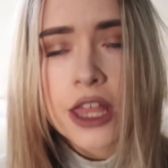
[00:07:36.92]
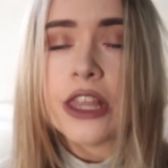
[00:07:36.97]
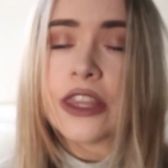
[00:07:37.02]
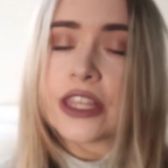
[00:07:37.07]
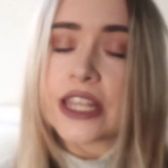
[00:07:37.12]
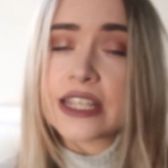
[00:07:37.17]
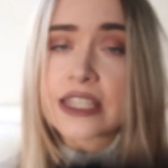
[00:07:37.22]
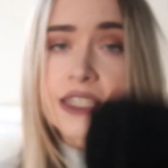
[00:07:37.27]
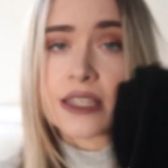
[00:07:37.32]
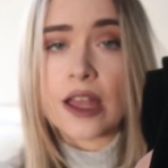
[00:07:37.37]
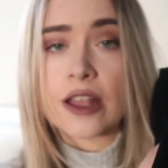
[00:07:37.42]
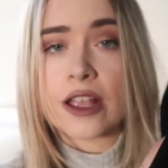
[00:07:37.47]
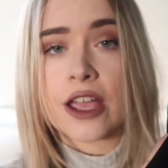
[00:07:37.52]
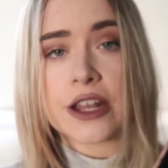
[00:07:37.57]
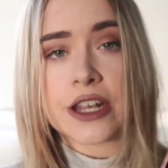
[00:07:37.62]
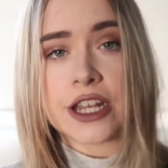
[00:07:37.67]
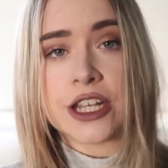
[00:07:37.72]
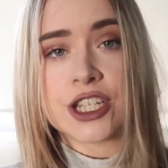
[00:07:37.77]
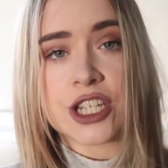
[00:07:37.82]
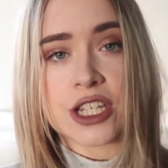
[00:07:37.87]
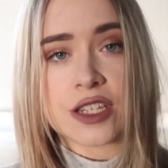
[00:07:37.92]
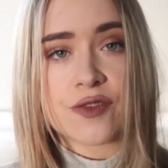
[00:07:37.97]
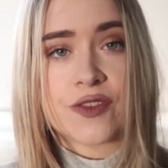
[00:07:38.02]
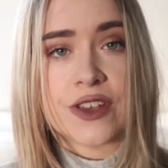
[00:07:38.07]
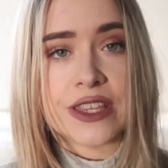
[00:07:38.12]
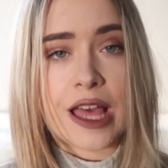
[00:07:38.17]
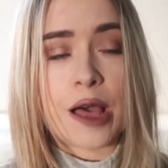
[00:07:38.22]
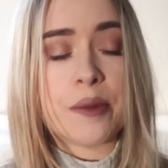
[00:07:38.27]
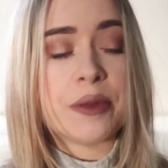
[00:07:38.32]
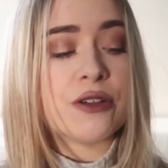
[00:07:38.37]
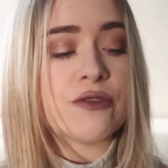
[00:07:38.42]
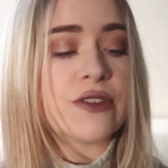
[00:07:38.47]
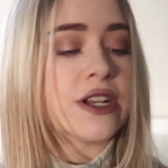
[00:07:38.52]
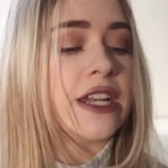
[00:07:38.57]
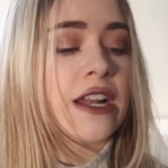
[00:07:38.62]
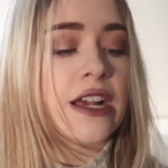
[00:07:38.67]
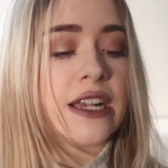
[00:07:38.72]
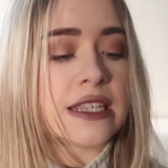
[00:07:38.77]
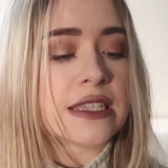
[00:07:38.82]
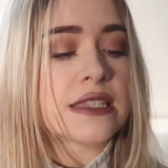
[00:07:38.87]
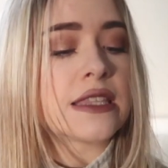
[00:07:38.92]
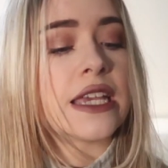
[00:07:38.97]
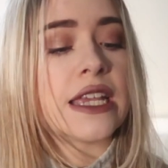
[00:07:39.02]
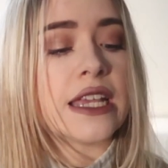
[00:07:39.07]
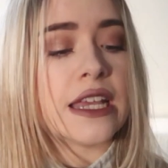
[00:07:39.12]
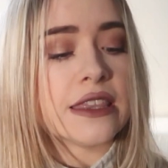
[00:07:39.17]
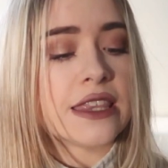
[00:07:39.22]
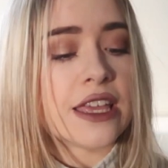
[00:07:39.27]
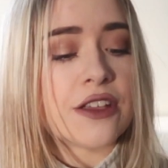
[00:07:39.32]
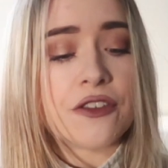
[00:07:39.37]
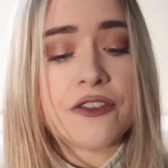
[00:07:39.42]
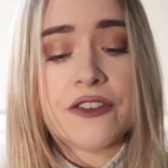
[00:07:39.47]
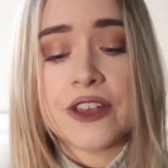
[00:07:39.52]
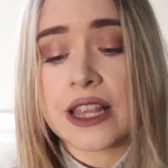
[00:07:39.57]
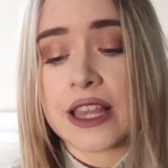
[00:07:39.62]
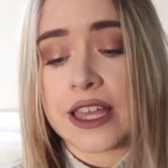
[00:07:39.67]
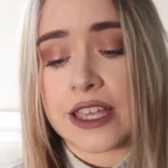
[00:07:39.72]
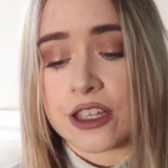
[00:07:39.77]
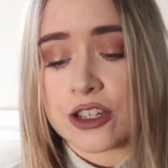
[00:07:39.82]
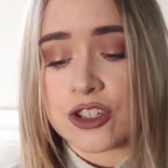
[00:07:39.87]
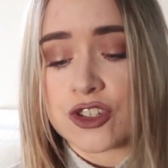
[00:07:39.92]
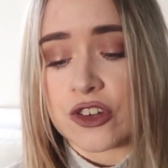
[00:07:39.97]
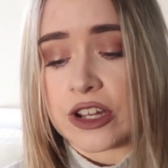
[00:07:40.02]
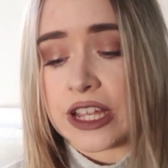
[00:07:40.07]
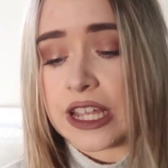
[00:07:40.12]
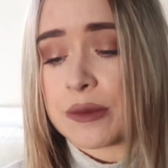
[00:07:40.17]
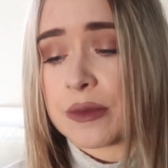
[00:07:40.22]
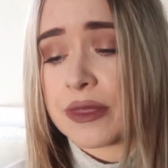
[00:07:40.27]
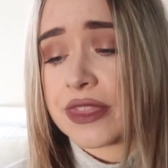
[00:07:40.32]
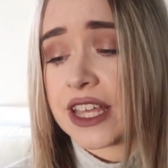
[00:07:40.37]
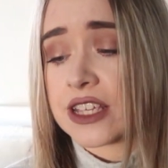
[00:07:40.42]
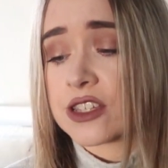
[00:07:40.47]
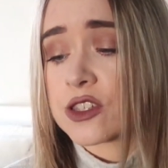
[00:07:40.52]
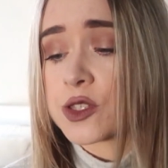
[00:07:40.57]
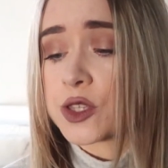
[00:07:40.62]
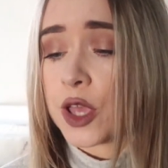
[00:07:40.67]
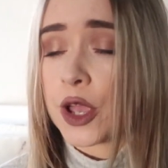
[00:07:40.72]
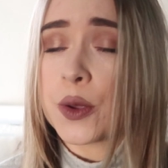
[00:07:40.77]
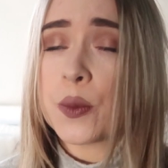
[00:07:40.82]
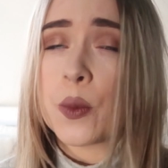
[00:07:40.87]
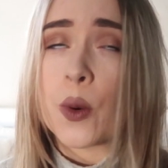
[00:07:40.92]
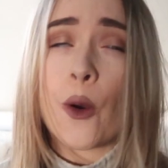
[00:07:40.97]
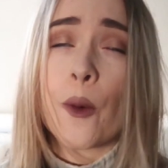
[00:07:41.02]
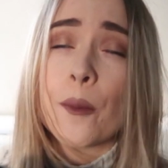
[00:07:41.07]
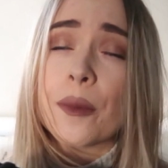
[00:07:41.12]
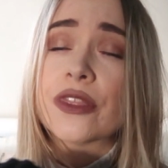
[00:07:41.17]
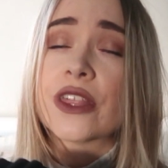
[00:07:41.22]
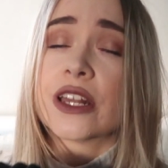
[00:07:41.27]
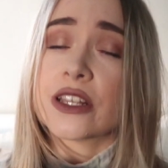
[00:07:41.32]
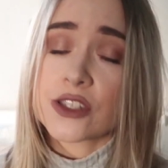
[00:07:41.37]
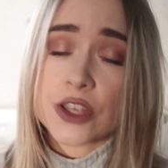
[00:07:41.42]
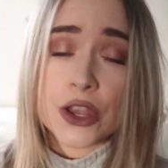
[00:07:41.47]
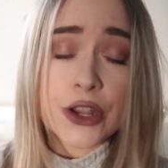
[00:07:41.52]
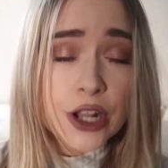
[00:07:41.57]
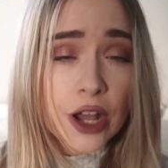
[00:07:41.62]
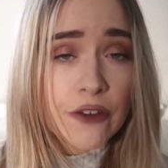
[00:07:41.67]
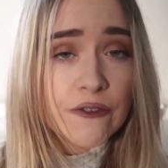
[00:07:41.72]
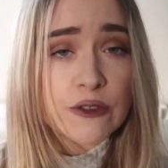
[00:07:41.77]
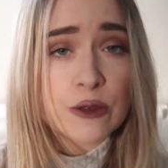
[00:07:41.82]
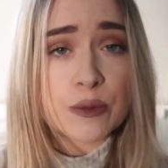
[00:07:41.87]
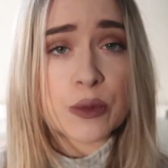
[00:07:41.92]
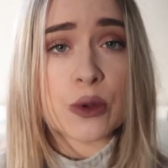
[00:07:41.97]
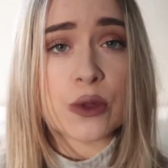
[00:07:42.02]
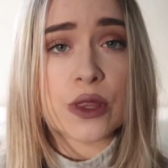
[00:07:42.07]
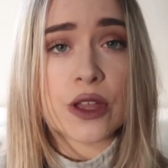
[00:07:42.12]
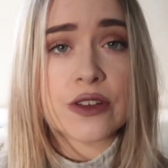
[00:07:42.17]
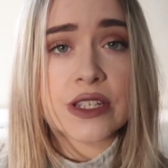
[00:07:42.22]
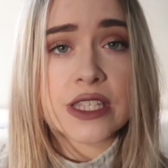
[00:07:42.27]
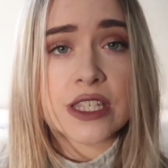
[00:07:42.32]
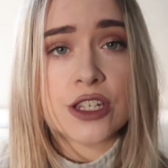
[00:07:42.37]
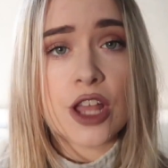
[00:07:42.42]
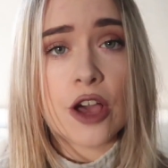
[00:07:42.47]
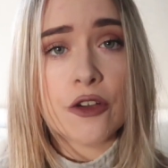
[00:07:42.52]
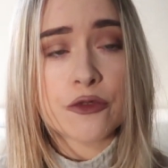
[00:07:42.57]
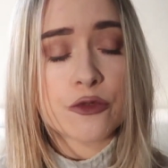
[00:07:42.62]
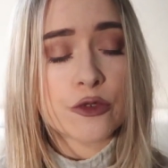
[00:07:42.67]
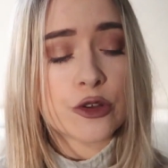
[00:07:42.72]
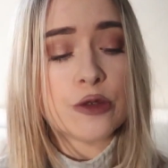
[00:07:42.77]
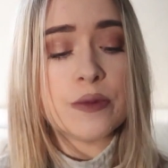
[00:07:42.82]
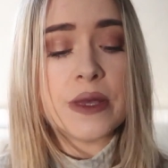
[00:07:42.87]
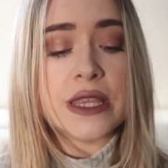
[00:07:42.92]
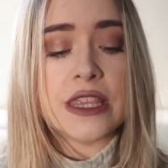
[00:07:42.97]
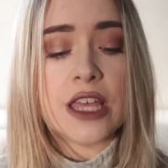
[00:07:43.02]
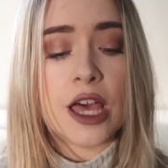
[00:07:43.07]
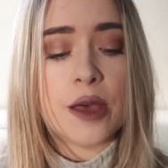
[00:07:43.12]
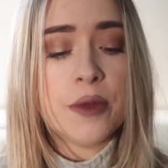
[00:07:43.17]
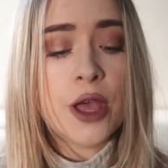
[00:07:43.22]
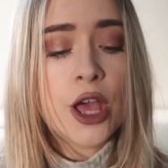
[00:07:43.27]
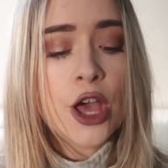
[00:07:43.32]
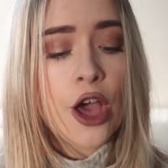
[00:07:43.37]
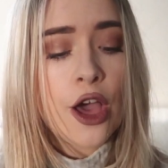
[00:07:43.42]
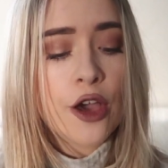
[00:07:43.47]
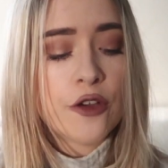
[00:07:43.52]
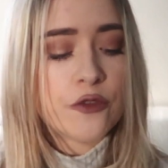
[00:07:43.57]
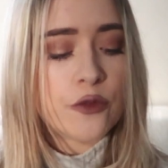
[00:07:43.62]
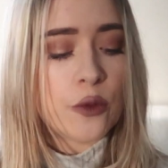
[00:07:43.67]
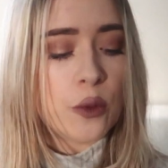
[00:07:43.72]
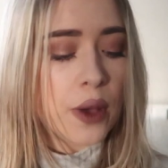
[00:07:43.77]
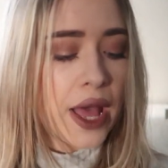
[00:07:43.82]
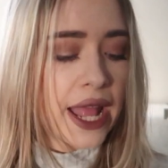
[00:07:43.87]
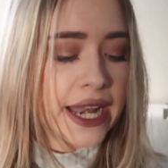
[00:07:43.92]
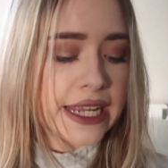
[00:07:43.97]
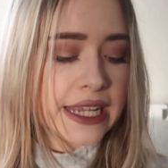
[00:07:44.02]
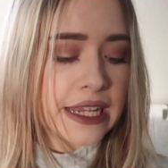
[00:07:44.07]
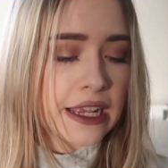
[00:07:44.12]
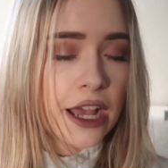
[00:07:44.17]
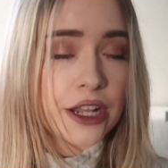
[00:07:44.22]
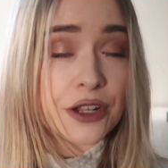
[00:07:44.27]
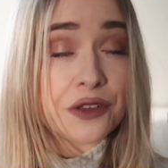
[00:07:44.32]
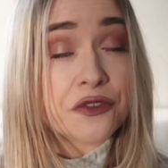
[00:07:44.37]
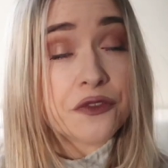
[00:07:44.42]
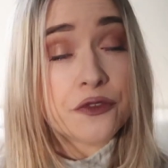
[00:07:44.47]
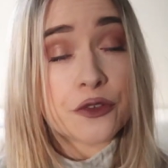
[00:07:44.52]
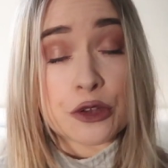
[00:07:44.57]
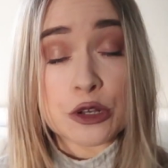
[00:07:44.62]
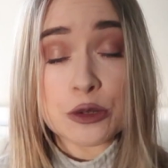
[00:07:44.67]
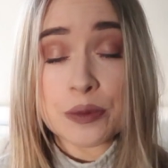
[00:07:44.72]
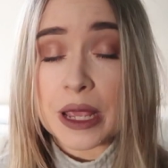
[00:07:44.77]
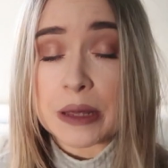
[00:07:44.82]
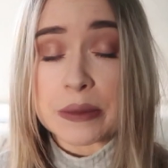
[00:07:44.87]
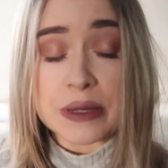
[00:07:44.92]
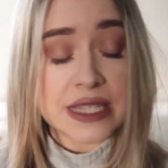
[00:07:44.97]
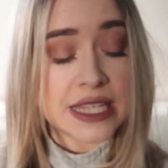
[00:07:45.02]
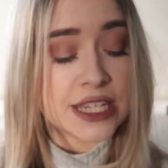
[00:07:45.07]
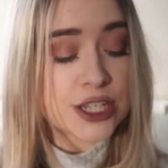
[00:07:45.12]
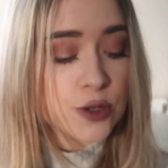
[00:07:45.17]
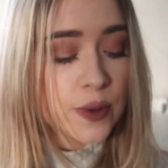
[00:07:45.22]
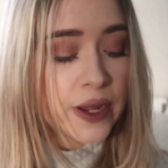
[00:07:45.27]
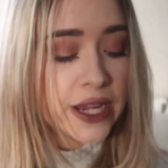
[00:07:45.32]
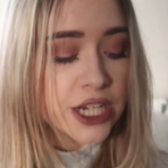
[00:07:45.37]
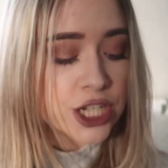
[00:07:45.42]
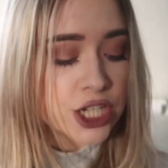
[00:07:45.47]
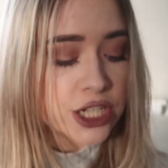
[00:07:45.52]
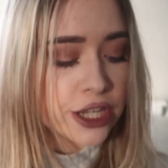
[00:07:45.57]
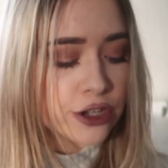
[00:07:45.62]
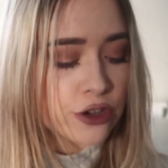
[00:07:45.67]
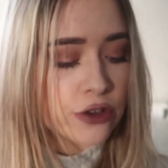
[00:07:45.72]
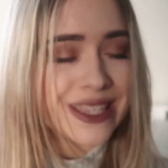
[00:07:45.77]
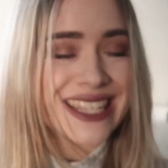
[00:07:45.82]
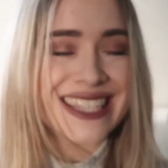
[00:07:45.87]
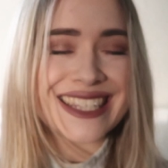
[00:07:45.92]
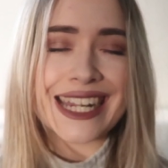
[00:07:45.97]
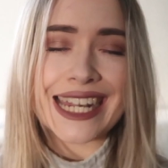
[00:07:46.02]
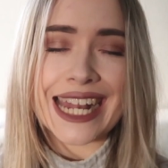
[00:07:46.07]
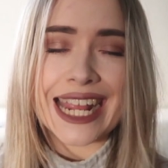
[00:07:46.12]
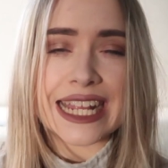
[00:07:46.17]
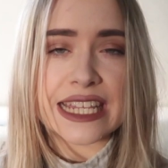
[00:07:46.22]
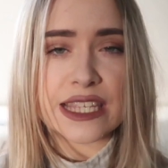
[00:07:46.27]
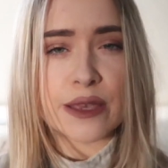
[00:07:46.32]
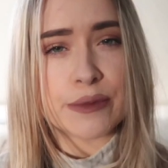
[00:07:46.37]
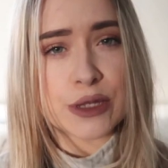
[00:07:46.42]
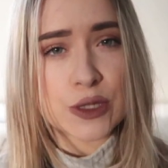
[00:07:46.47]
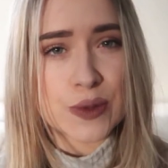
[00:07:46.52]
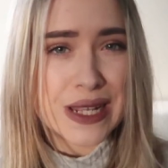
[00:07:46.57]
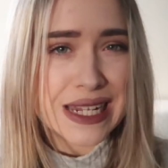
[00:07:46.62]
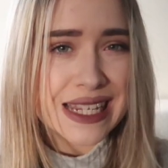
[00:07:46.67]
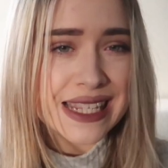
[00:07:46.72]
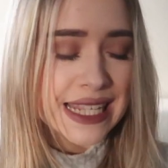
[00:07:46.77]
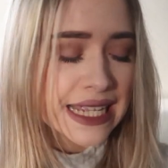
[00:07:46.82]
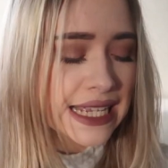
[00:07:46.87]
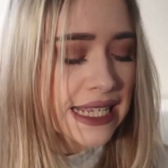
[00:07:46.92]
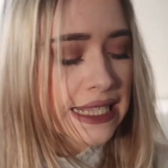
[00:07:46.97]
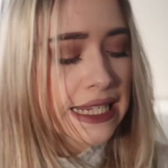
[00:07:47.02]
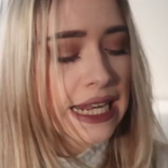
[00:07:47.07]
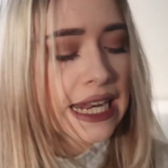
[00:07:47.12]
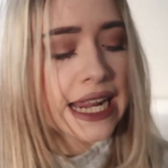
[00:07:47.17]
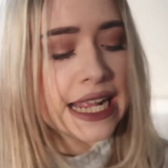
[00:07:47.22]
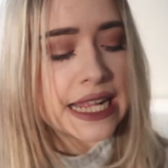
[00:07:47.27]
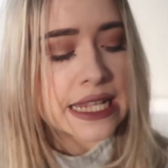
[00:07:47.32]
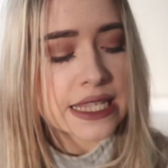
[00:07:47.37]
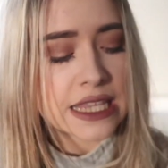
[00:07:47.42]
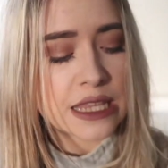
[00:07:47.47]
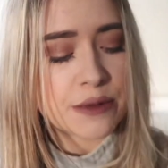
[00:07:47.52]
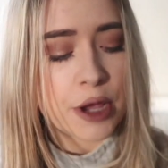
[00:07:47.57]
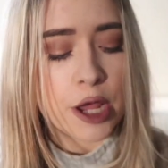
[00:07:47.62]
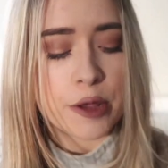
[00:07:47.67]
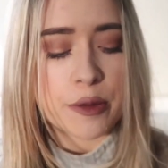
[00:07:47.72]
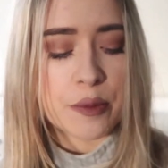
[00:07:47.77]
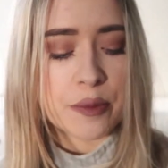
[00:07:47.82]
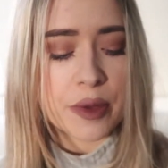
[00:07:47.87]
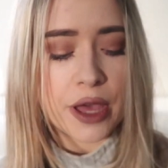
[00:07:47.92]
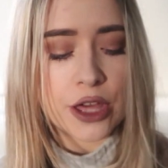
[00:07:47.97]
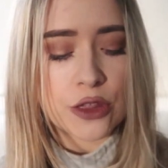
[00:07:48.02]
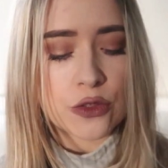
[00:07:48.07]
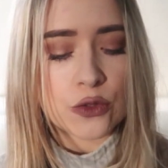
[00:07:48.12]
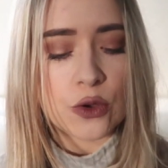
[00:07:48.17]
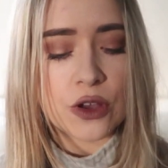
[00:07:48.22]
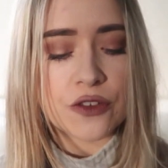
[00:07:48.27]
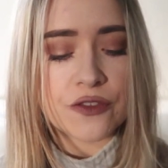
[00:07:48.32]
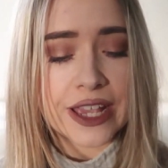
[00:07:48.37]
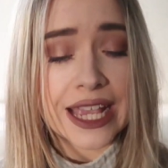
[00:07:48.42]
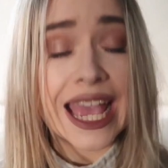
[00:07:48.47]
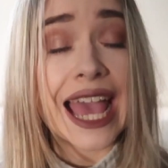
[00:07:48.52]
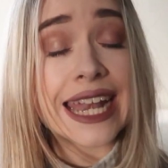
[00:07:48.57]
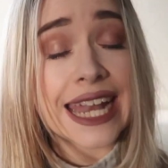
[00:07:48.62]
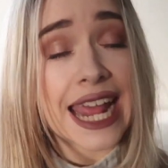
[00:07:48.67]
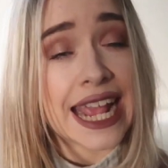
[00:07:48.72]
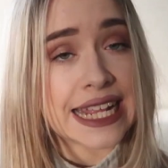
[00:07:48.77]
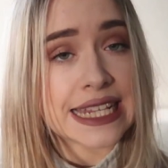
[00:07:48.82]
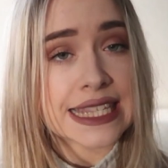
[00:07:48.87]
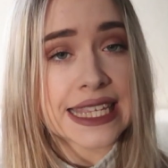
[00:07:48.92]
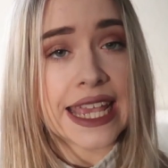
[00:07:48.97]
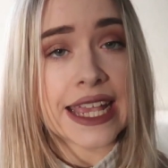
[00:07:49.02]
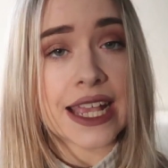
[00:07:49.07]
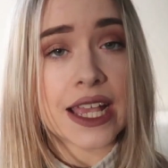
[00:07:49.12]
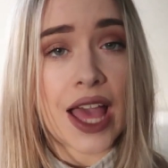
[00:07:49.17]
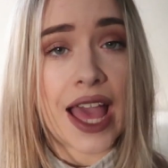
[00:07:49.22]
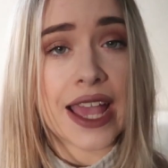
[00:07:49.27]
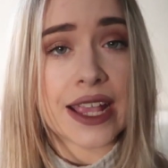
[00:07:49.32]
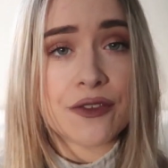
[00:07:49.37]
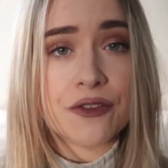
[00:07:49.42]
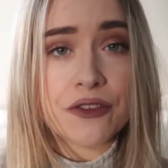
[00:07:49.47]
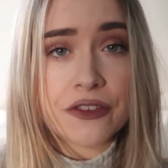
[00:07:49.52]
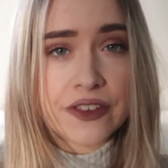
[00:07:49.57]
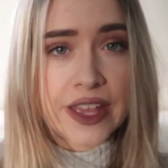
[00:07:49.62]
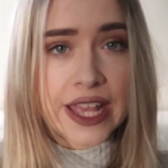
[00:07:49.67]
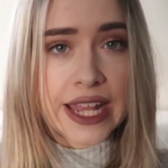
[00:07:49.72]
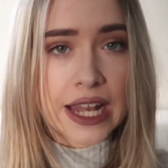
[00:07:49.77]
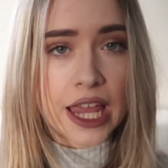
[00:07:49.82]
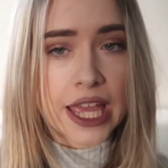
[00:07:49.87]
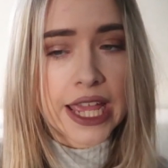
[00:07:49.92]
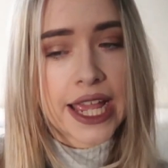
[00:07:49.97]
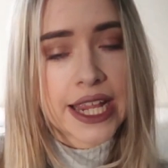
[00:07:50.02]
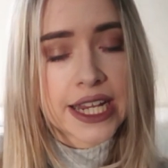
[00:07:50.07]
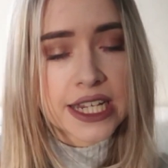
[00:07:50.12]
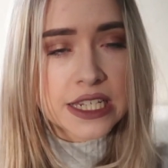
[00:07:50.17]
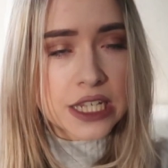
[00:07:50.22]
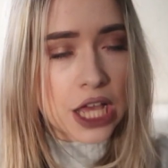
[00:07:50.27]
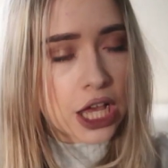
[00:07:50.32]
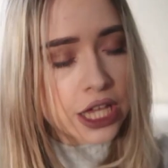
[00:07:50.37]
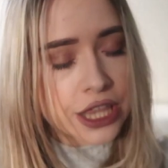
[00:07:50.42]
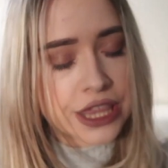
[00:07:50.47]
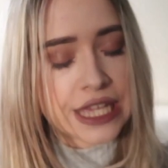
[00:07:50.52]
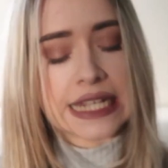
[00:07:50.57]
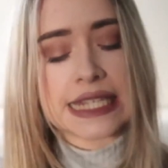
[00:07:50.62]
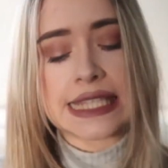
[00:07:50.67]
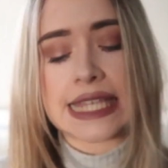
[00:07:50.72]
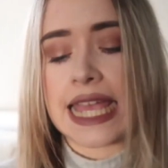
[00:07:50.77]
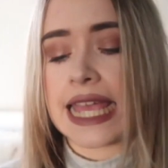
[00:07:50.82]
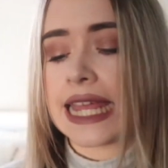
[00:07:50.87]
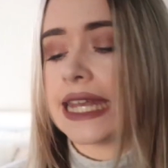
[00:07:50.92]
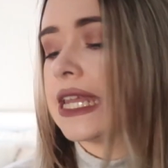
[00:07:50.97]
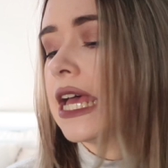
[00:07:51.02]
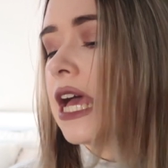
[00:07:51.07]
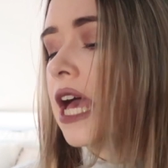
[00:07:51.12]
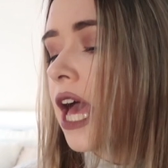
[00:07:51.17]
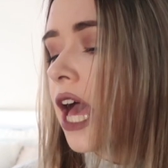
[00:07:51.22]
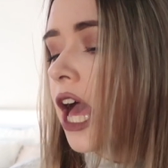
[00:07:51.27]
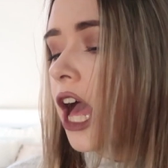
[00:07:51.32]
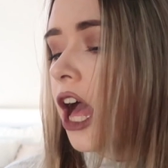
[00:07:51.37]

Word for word: These are gonna just fit that bill really nicely. They fit like a dream. They're so warm, they're so comfortable. There is enough room in them for any kind of food baby situation. I got these in an 8. I'm between a 6 and an 8 at the moment, but I thought if I get an 8, I can fit, like I can tuck things in,